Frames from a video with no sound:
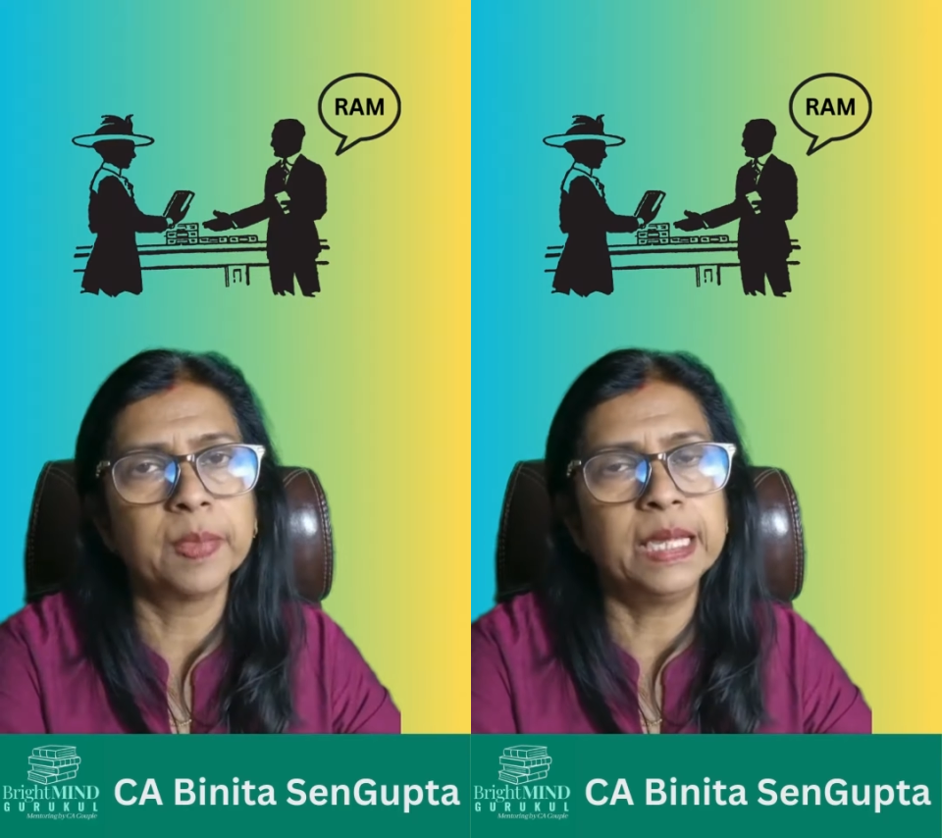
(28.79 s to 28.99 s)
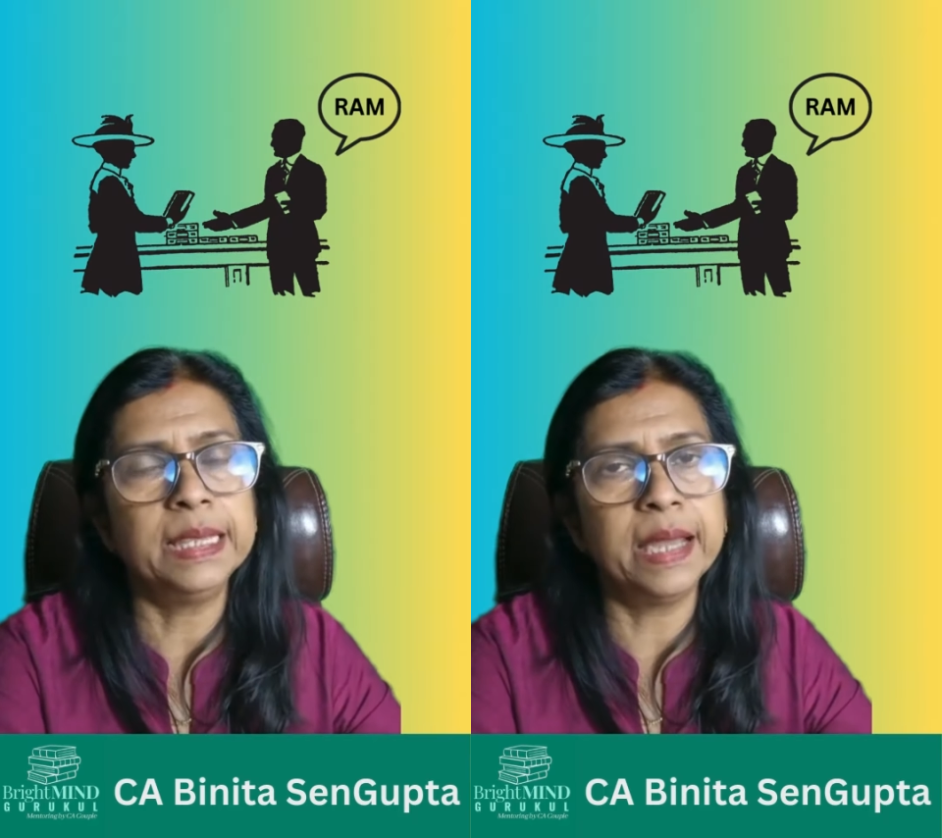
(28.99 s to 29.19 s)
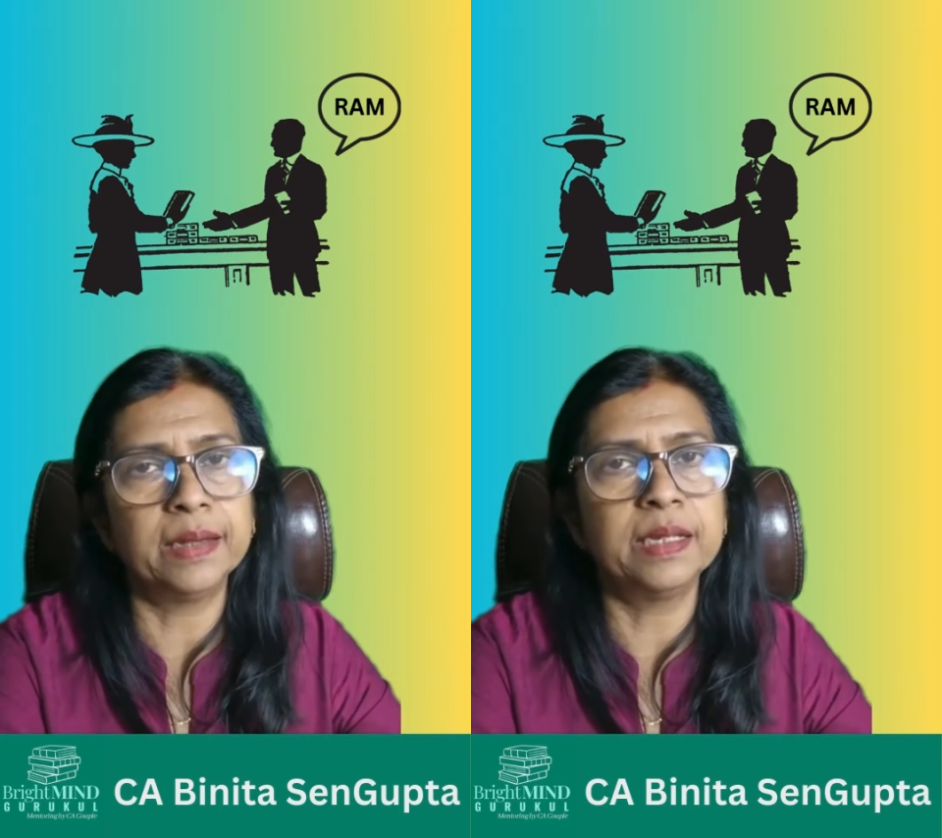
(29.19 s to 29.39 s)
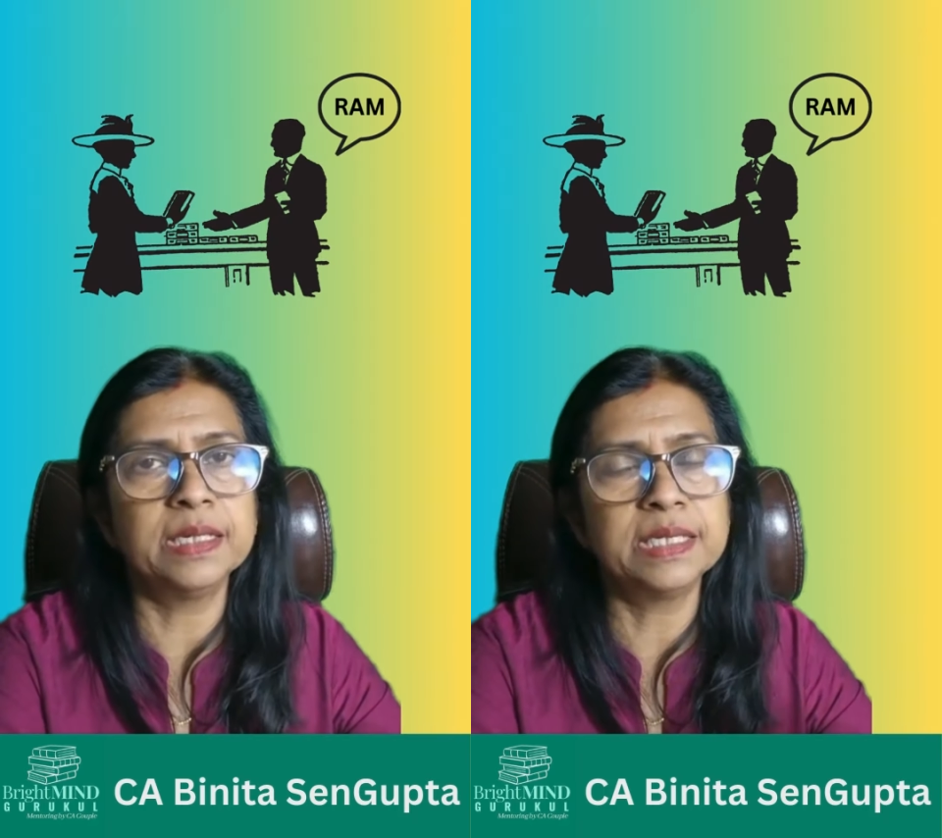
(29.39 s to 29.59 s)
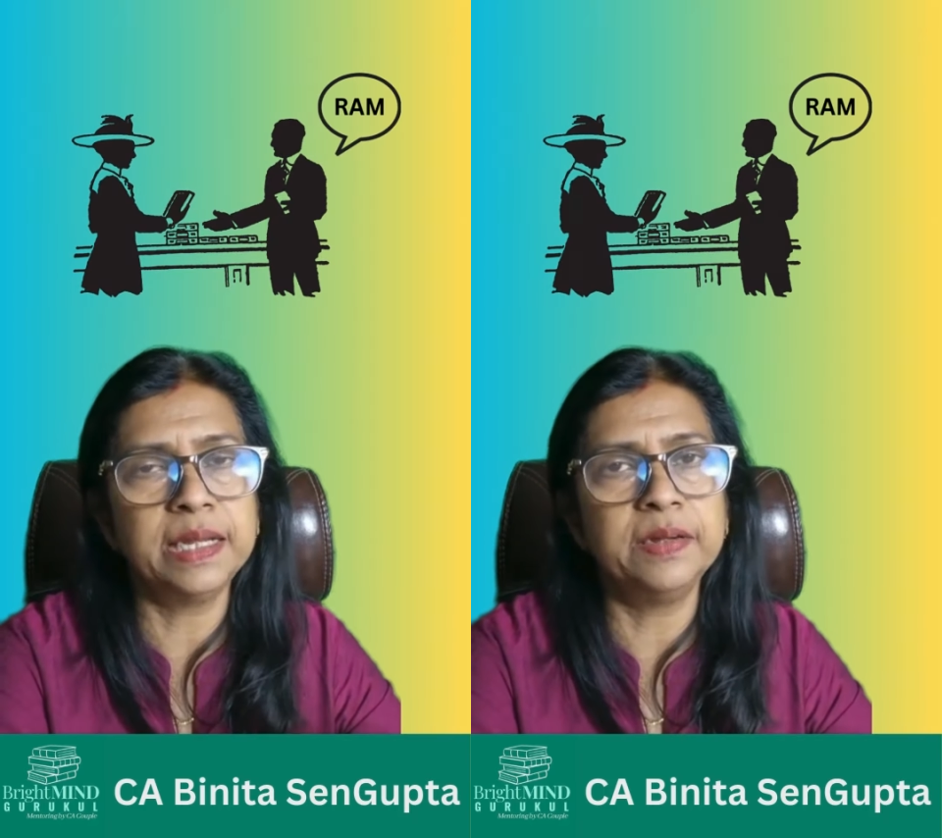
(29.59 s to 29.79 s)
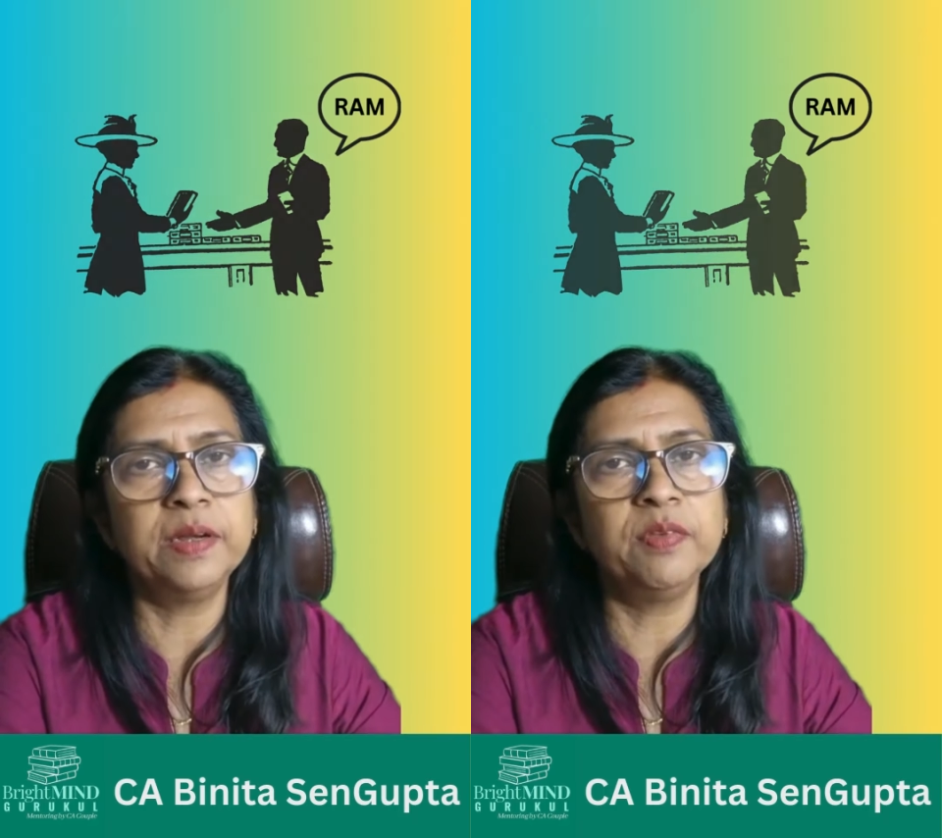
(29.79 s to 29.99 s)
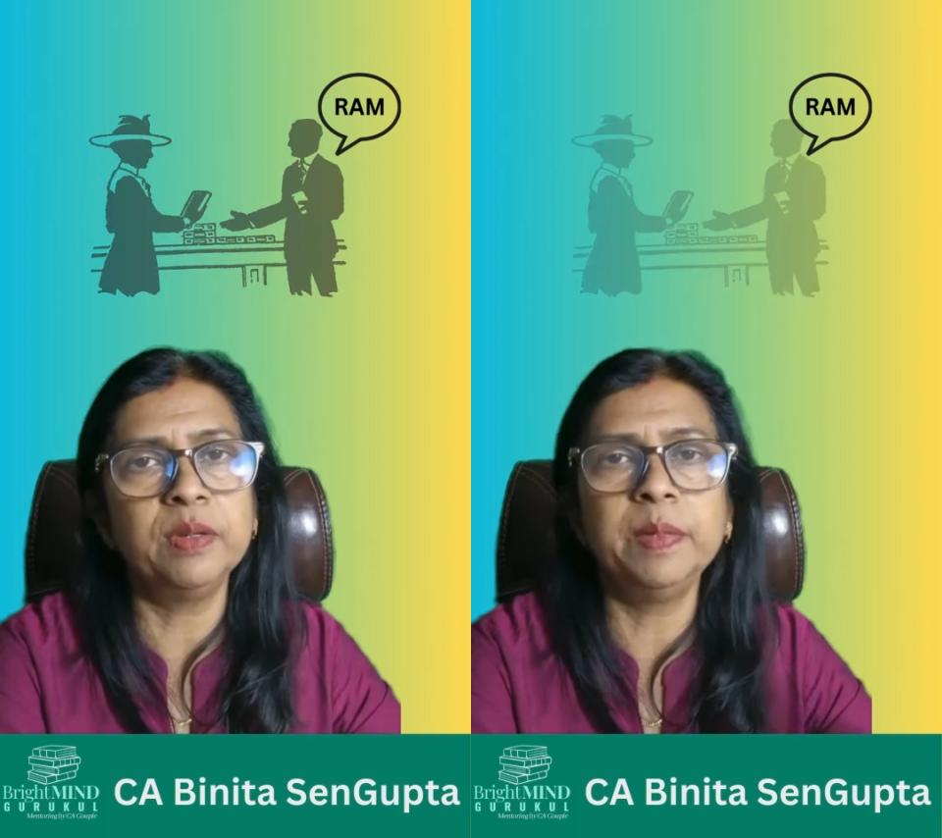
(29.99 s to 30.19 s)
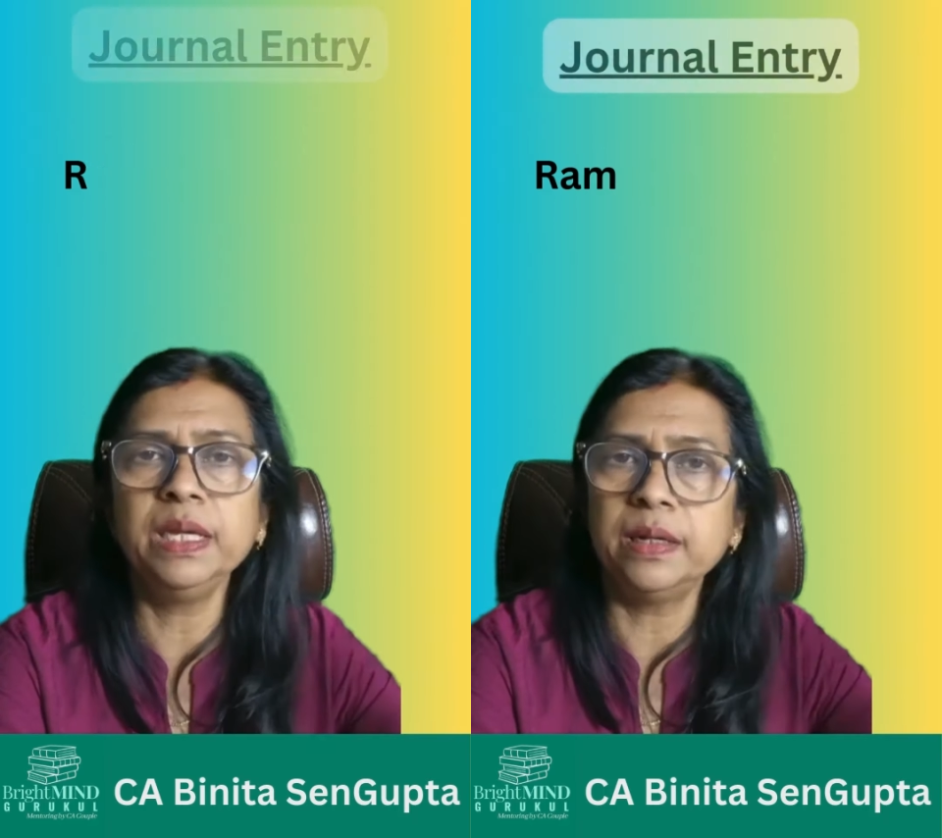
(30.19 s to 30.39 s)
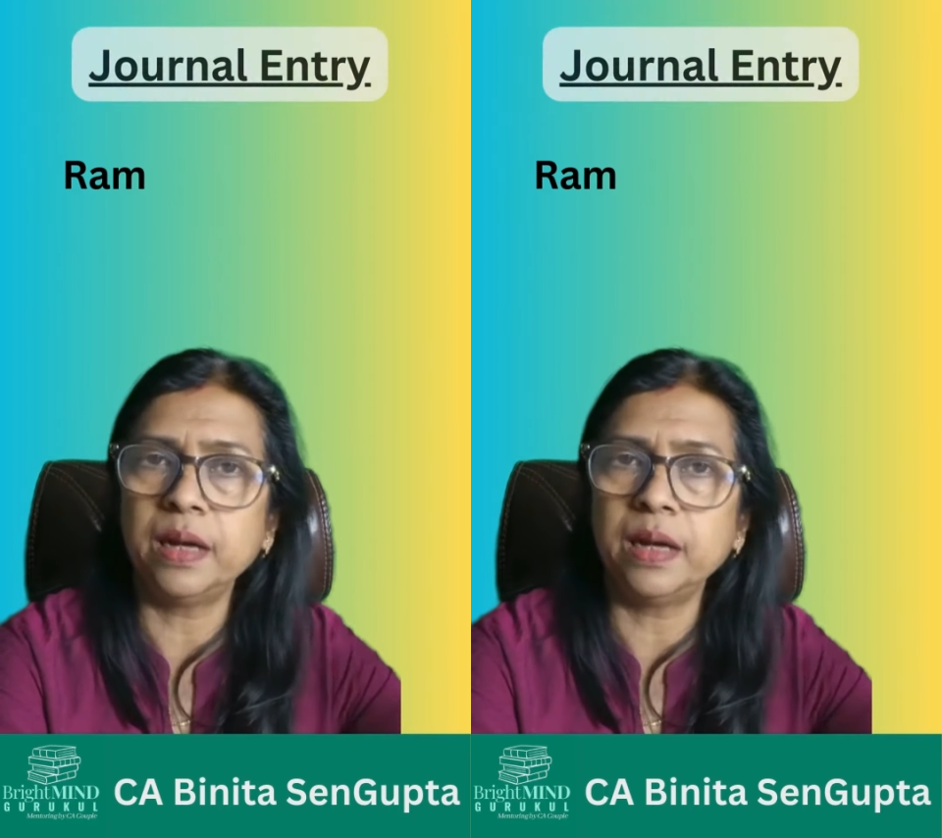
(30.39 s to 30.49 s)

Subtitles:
In that case, the entry will be